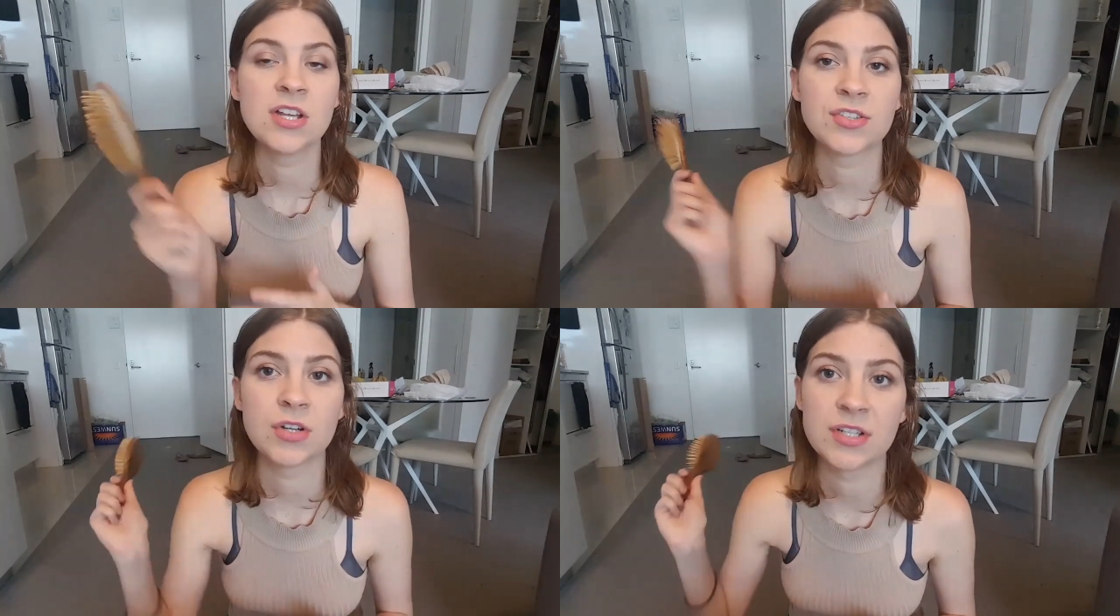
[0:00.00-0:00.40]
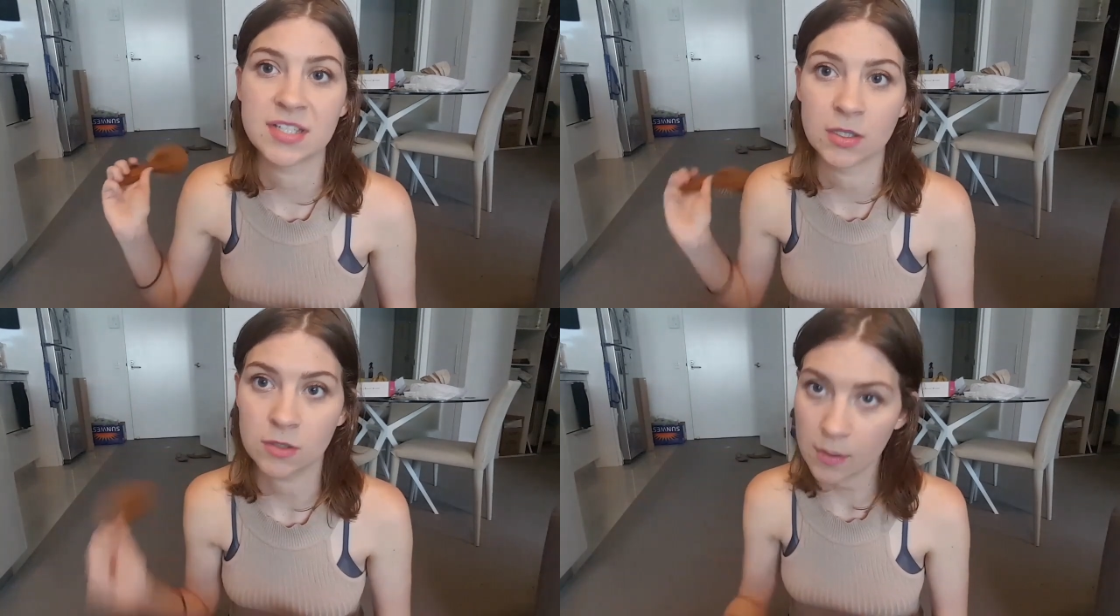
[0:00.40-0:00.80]
So
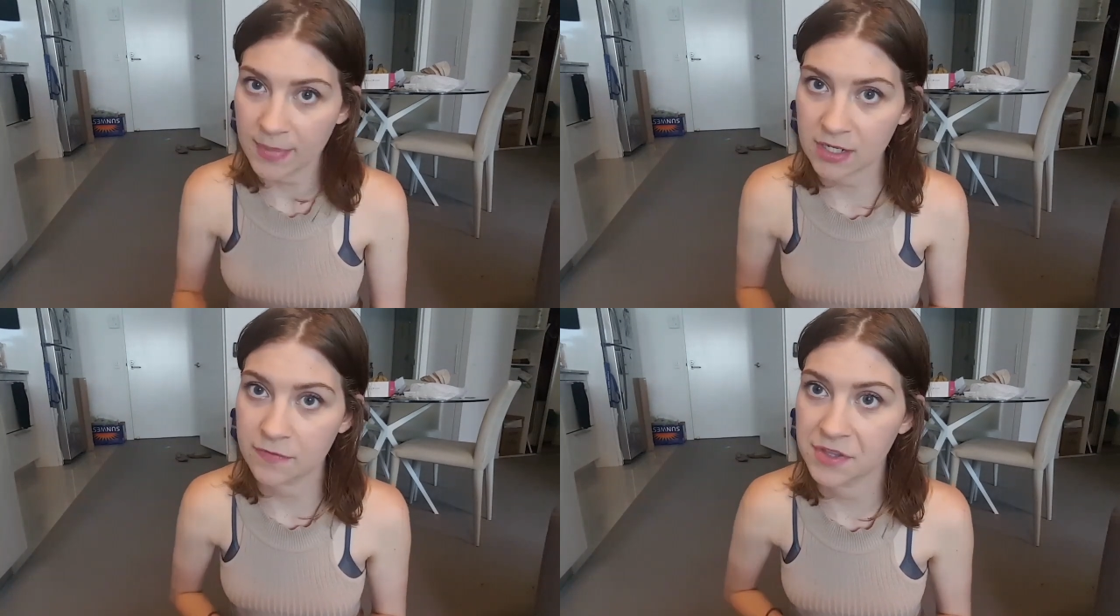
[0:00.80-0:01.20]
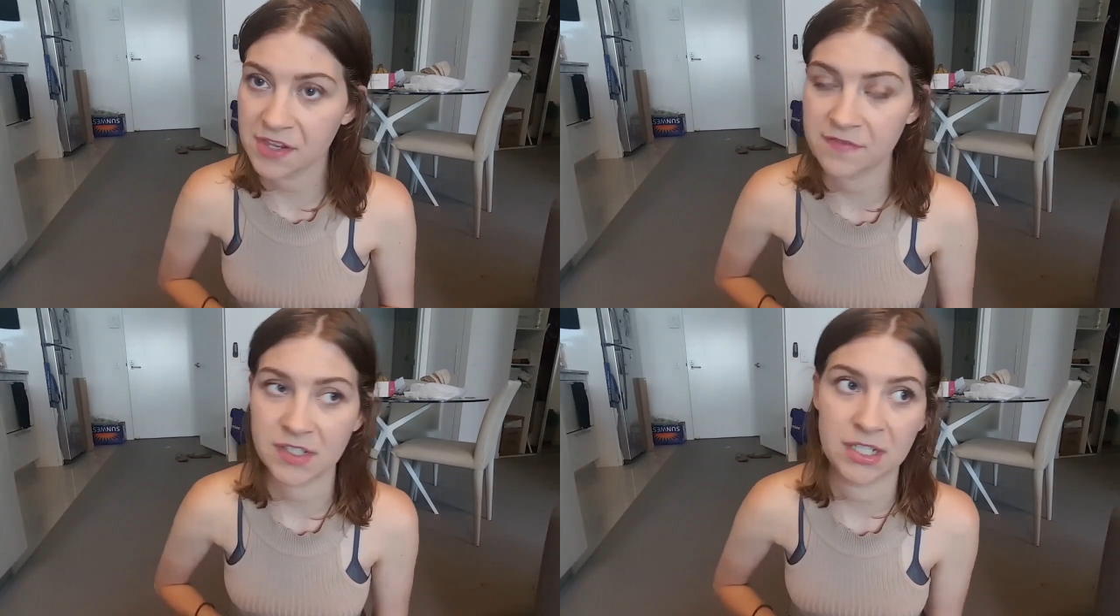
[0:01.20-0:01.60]
it's a lot better for
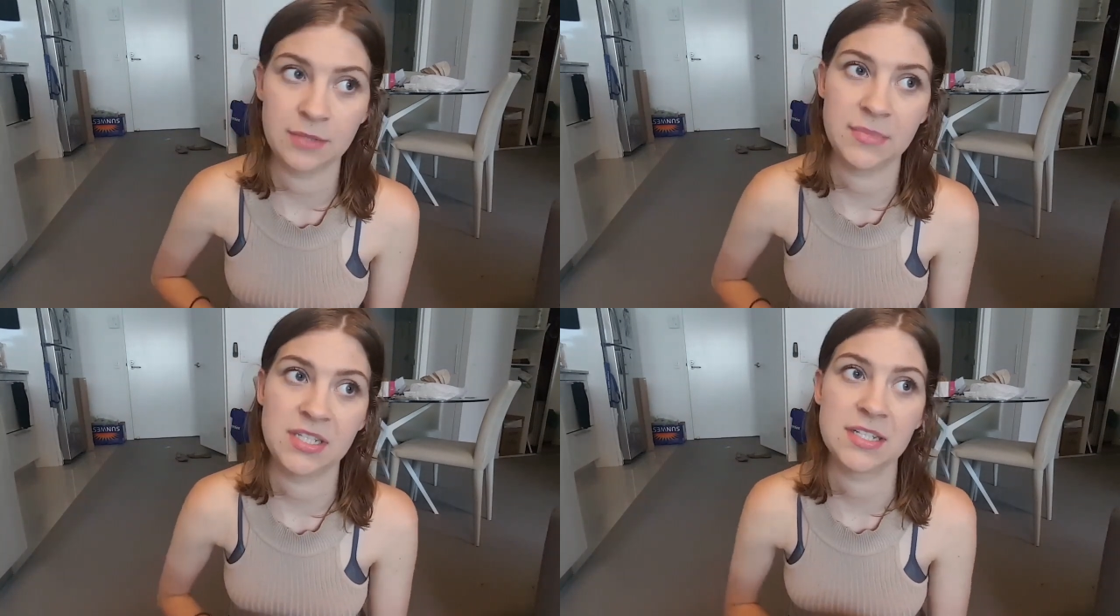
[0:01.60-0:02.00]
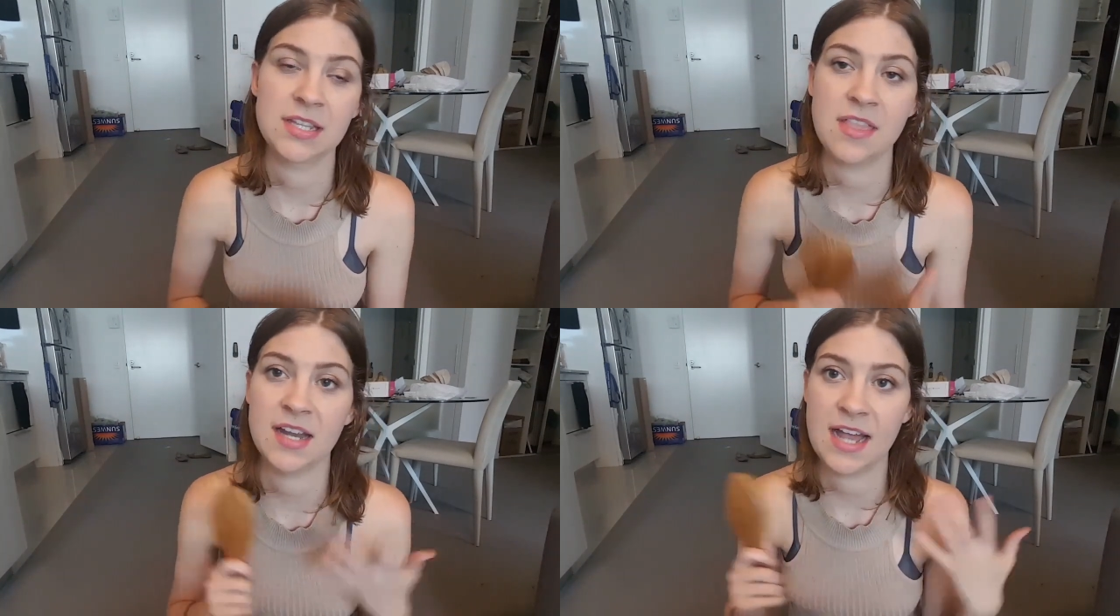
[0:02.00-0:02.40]
the
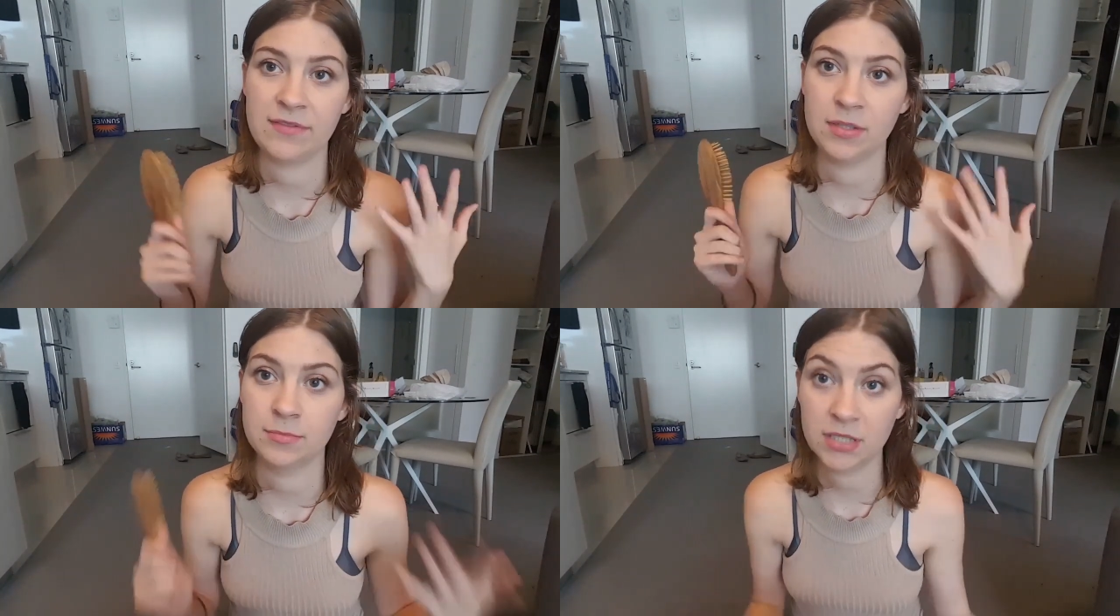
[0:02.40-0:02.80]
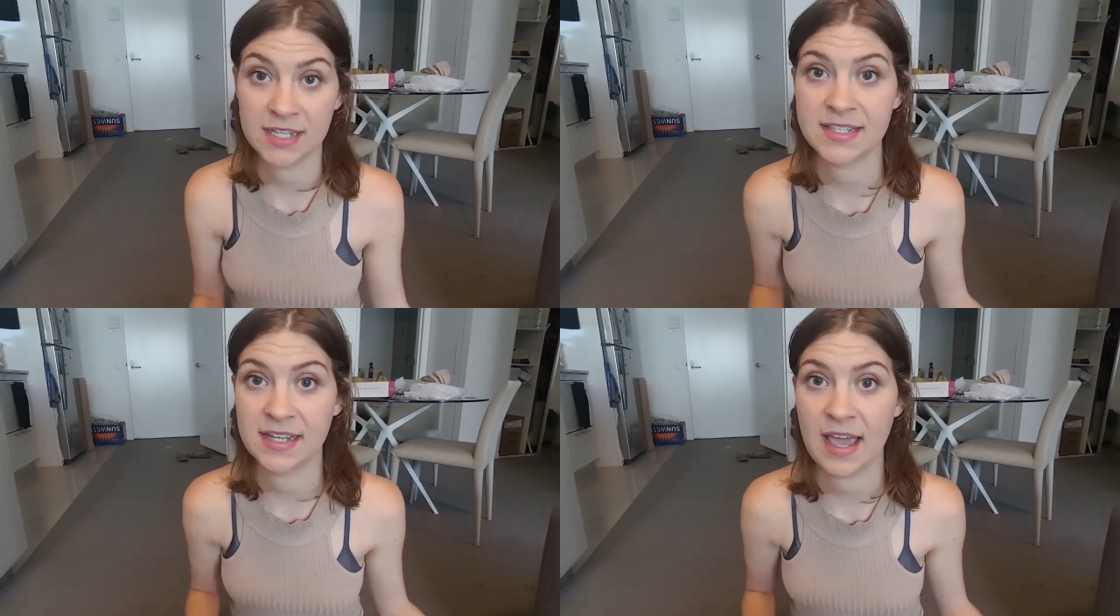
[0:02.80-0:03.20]
environment than having
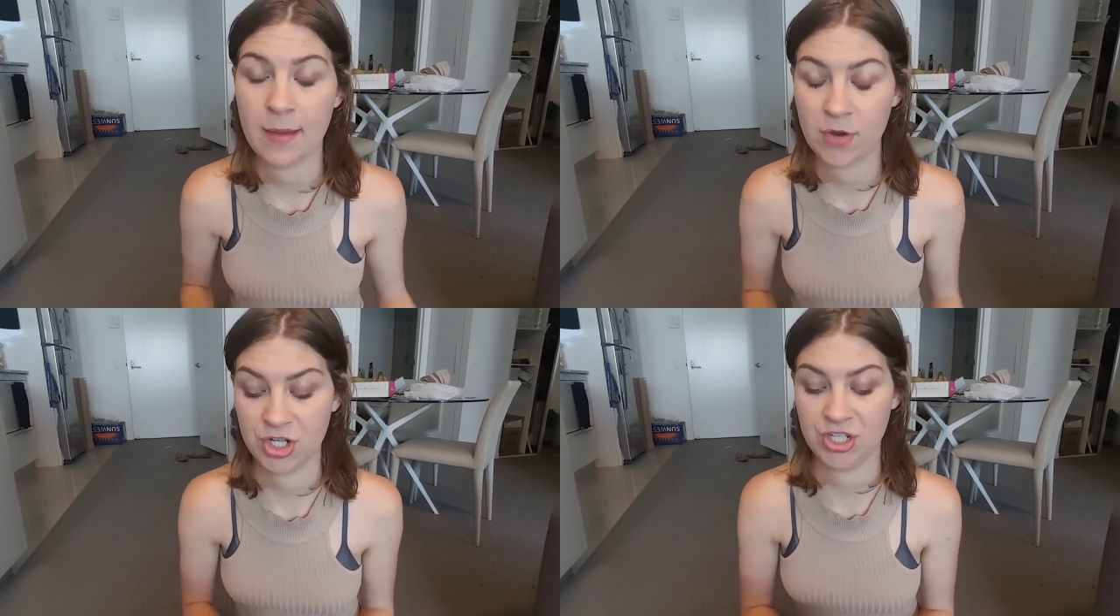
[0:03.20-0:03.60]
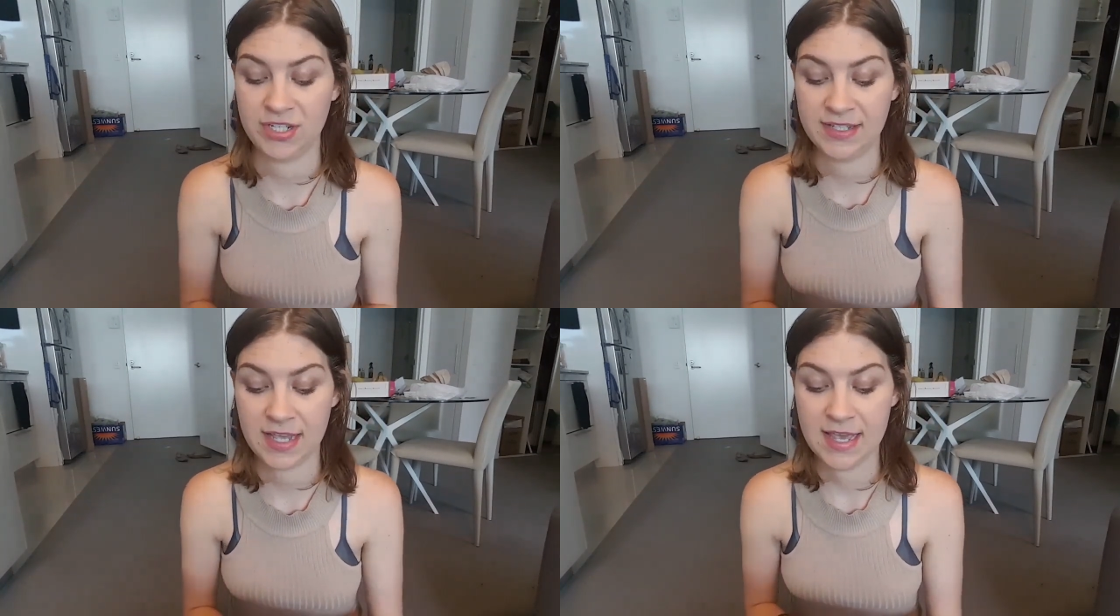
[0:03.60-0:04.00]
plastic
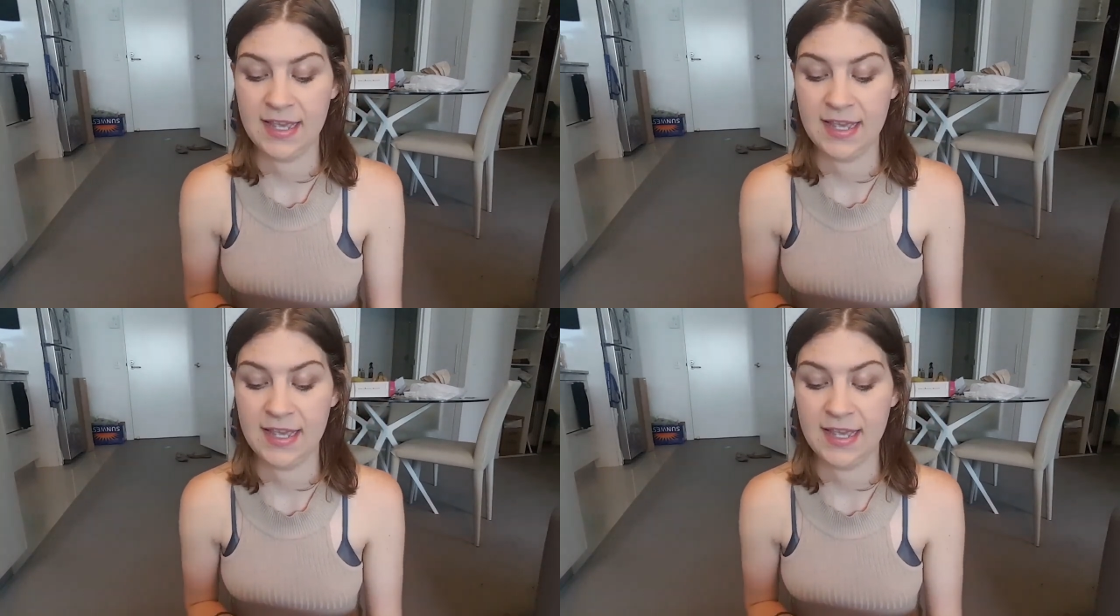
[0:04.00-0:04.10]
hairbrushes.